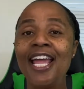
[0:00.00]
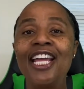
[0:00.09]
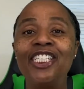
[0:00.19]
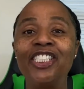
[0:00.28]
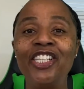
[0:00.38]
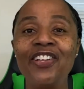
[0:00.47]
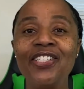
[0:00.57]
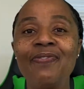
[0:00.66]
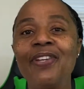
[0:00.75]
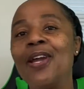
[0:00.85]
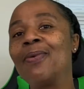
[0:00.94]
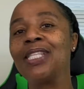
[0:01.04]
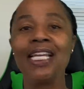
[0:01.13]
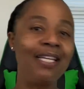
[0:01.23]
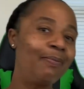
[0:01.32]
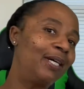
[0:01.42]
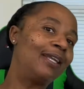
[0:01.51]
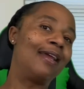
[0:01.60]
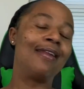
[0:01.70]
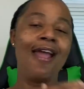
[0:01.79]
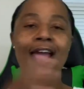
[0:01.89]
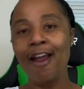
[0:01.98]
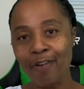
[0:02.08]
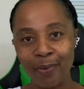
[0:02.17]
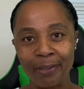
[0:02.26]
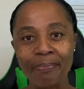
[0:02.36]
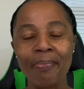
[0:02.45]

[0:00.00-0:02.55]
and share this video with anyone and everyone.